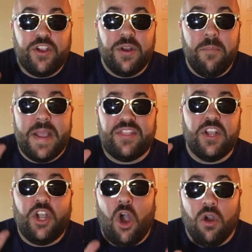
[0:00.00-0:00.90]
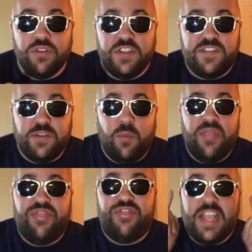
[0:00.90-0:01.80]
you're gonna make the card that
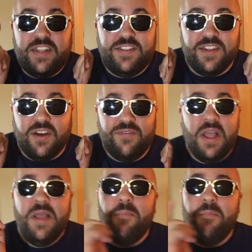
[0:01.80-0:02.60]
someone thinks of